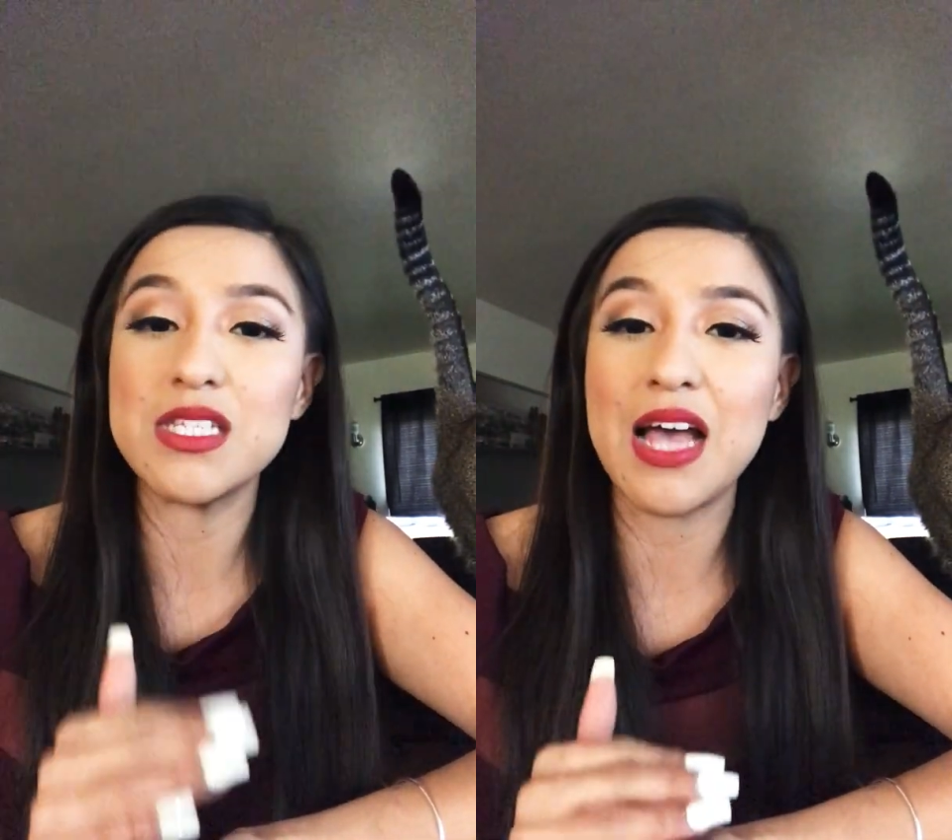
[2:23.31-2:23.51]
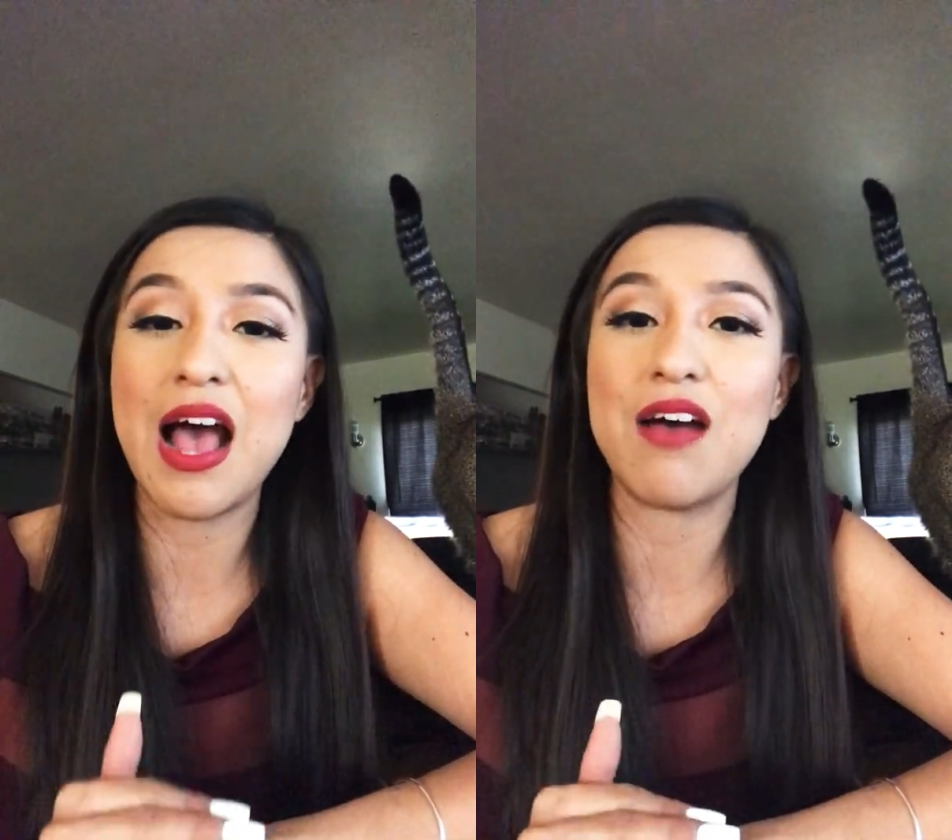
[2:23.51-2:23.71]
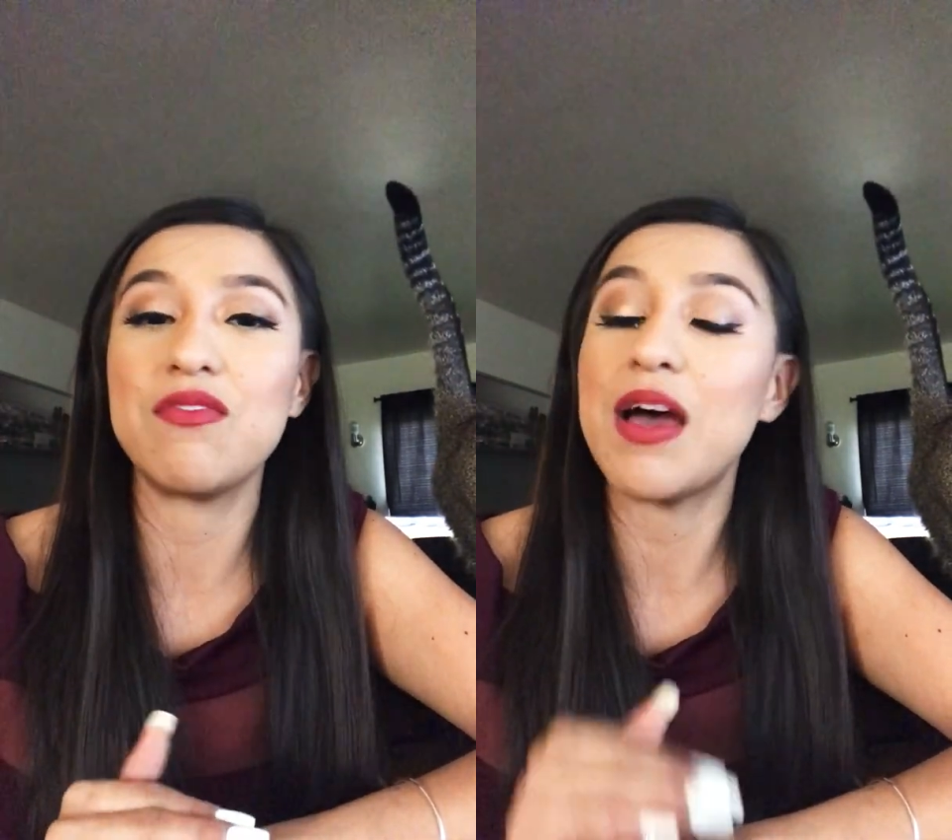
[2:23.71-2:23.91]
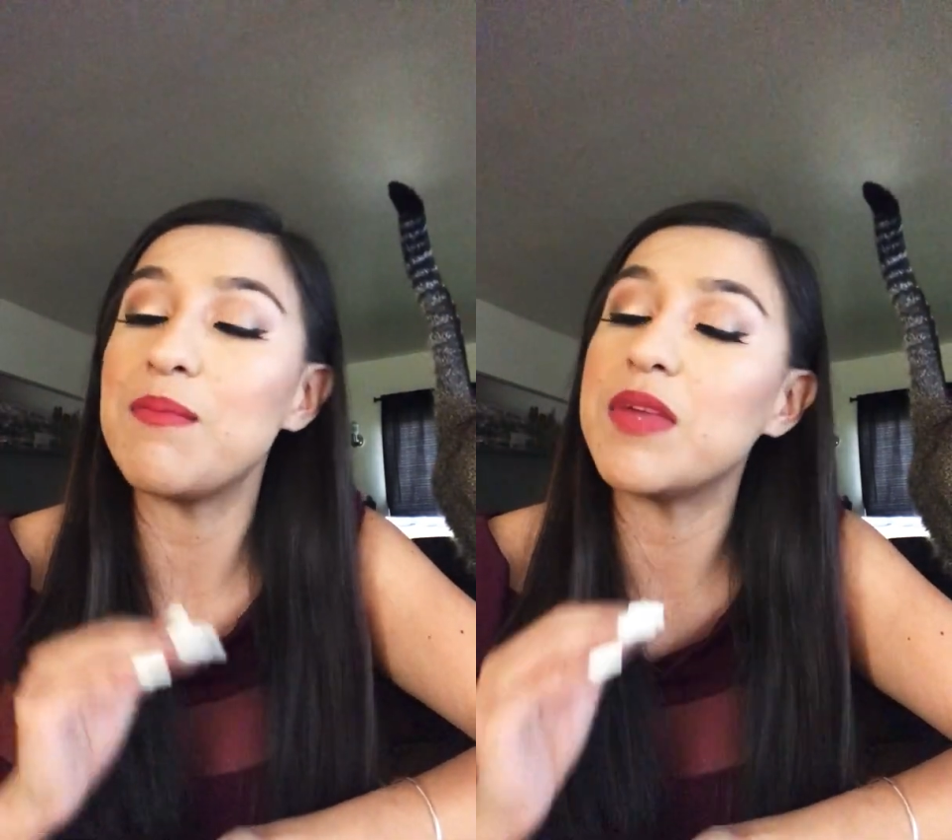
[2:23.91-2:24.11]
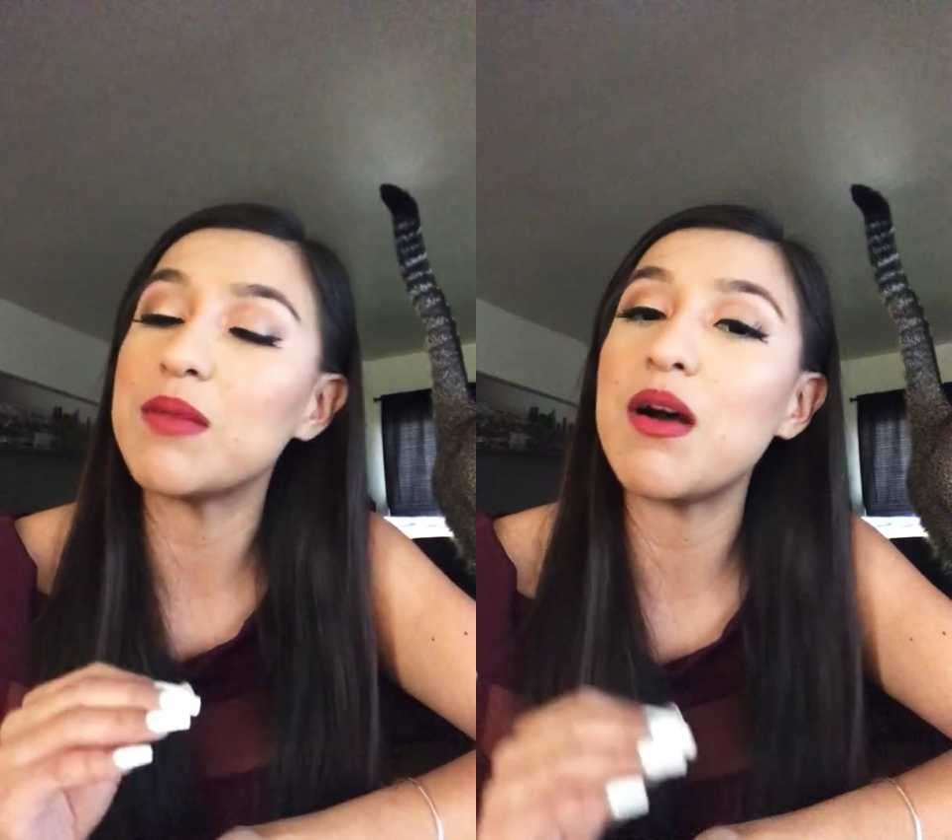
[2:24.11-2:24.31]
to have that
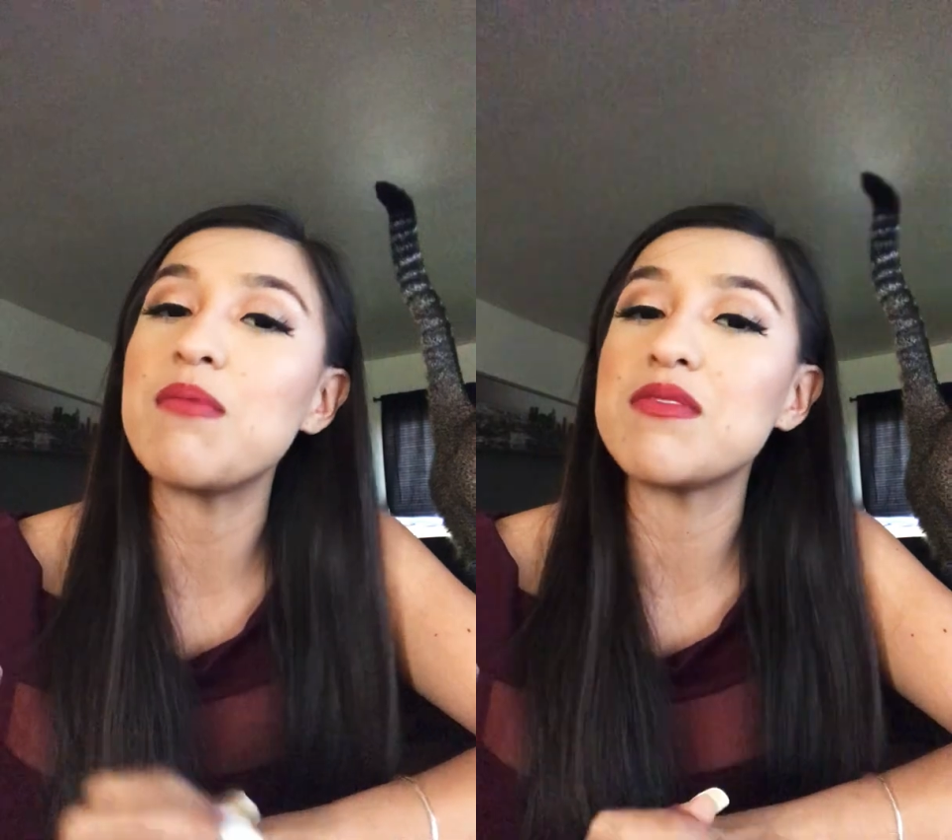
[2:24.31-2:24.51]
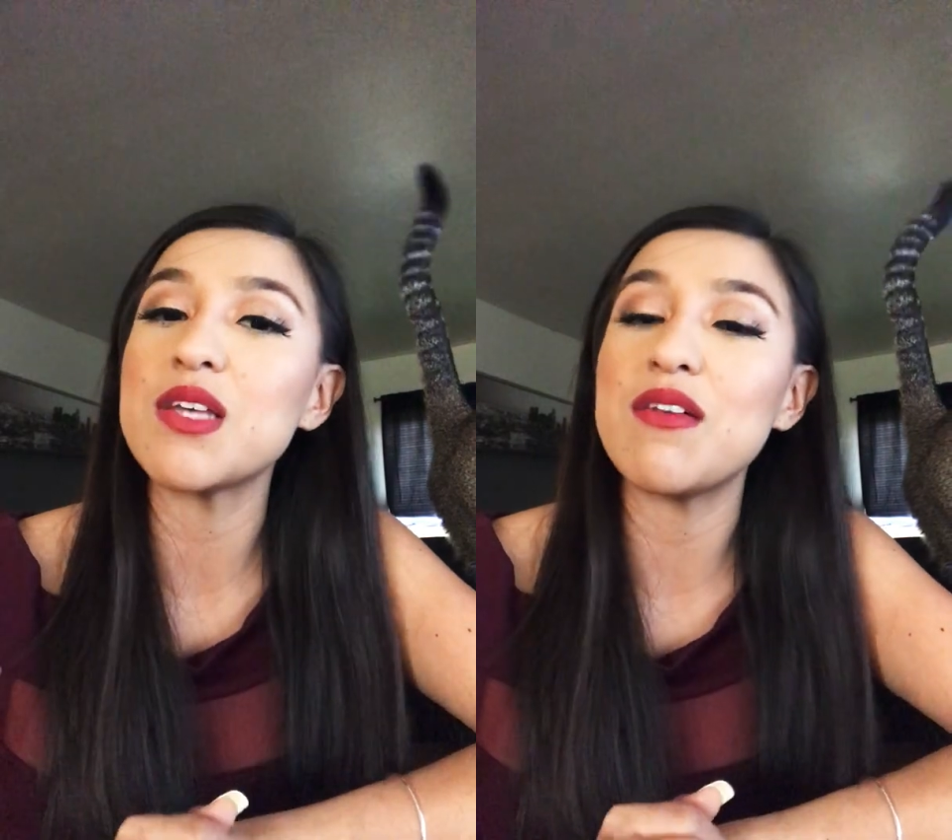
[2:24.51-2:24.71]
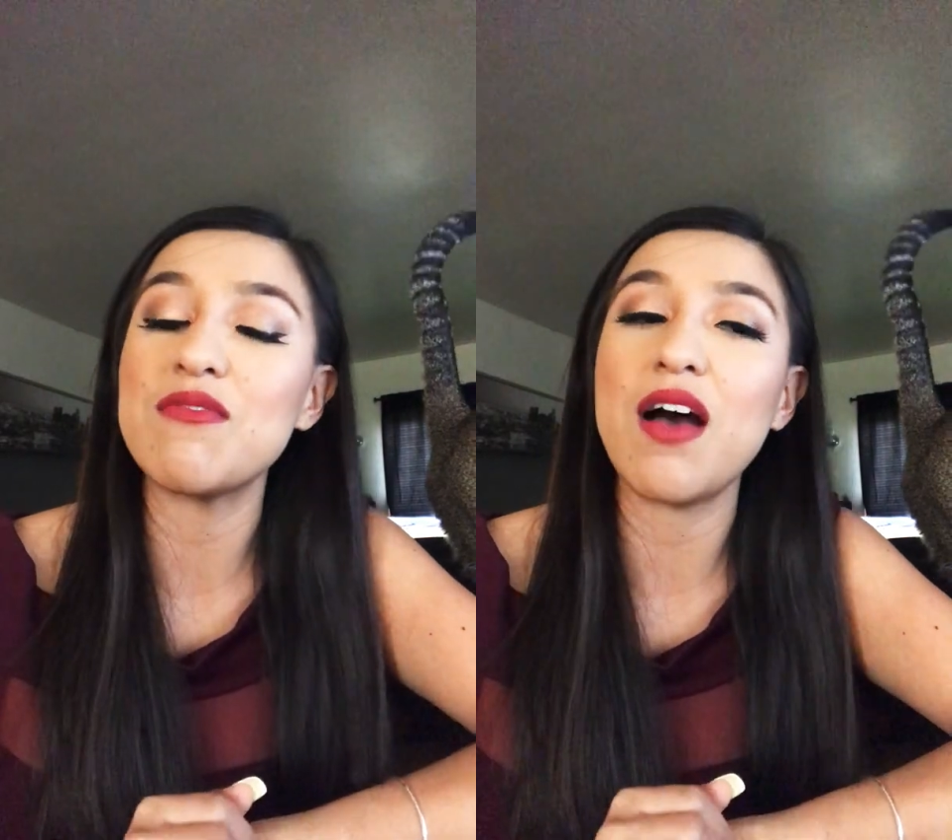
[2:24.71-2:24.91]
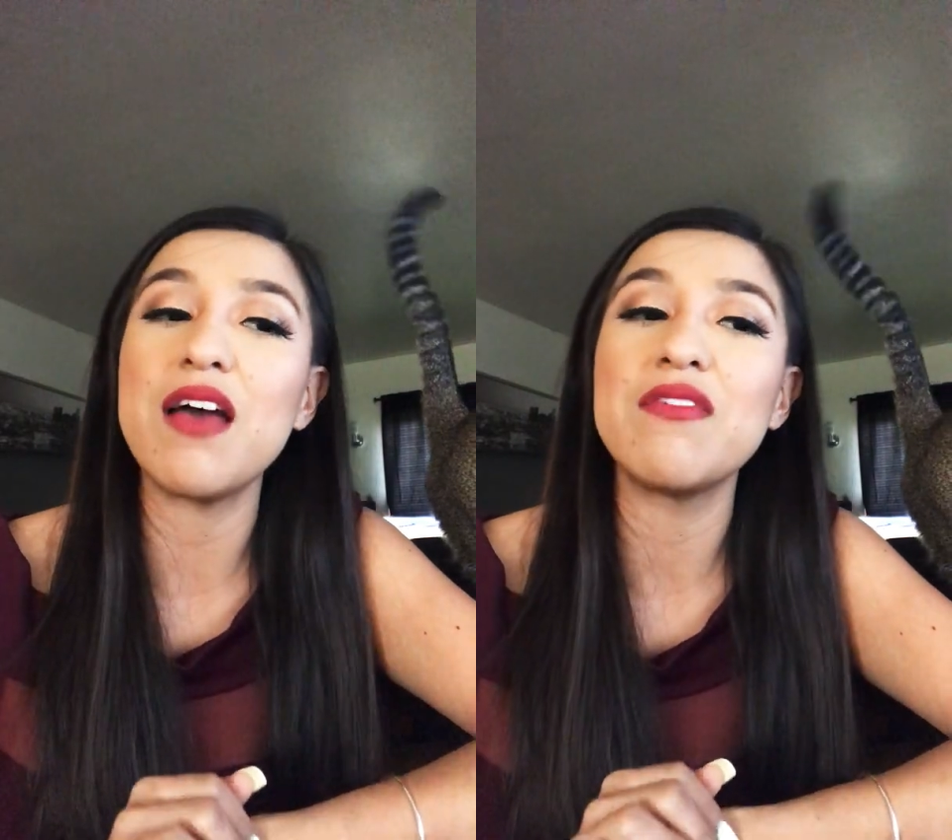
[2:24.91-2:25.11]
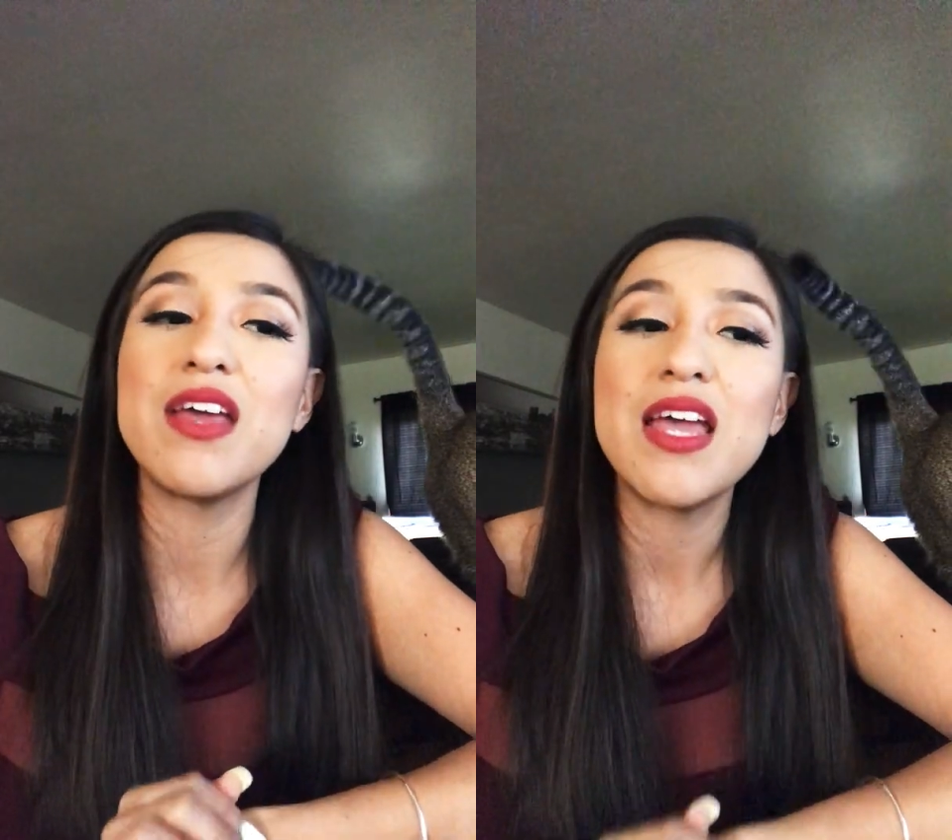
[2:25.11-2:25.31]
minimum of 75.